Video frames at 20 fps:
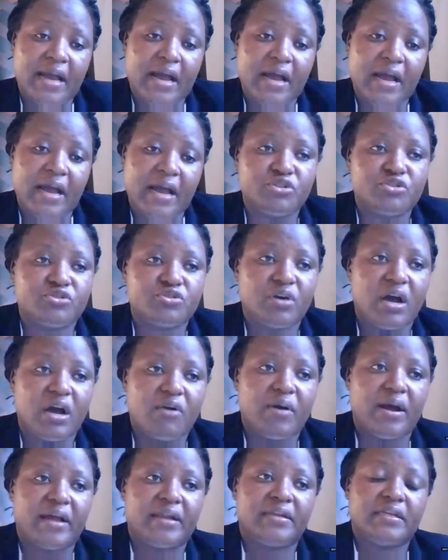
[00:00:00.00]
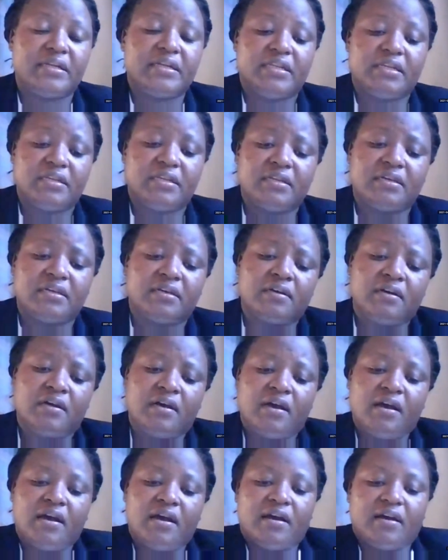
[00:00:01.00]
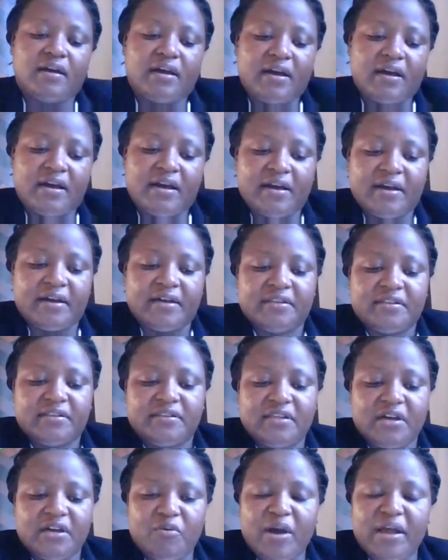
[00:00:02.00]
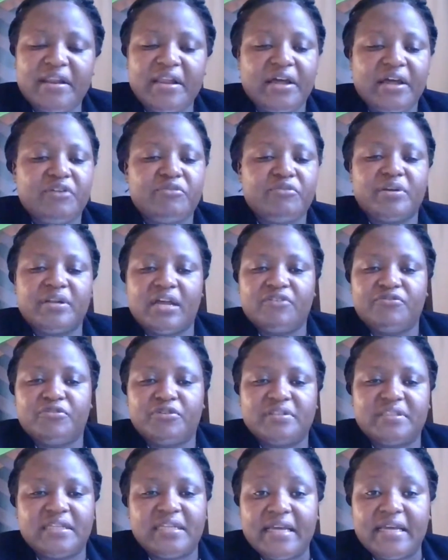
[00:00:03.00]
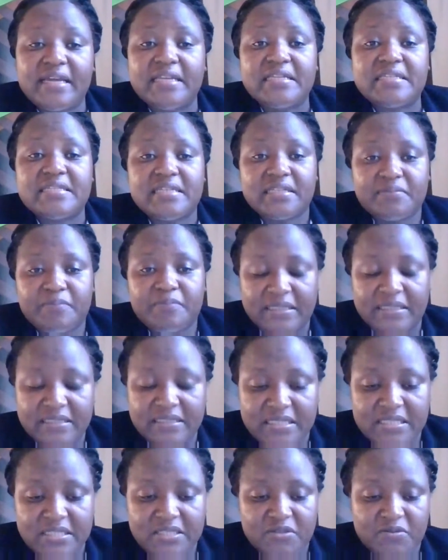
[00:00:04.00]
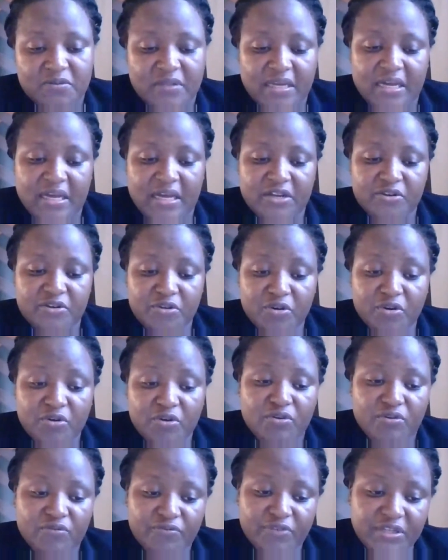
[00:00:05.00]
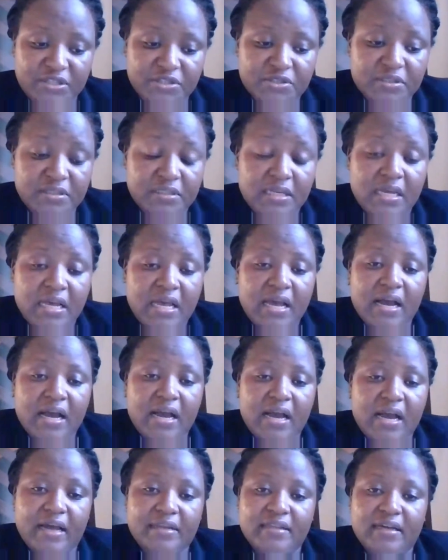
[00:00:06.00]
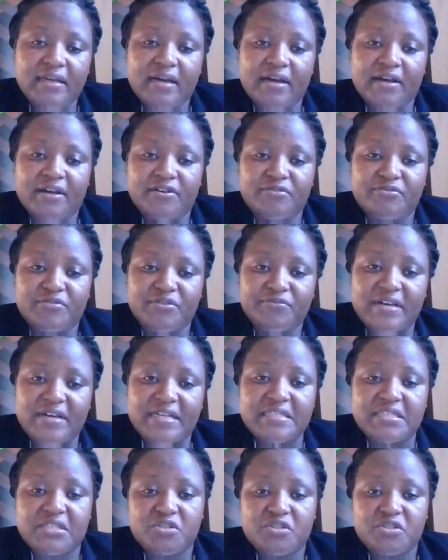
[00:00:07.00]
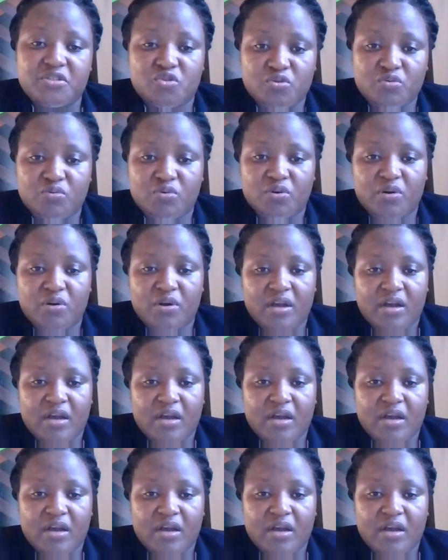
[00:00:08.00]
arbitral award in the 149 state parties to the New York Convention, and the reverse is true.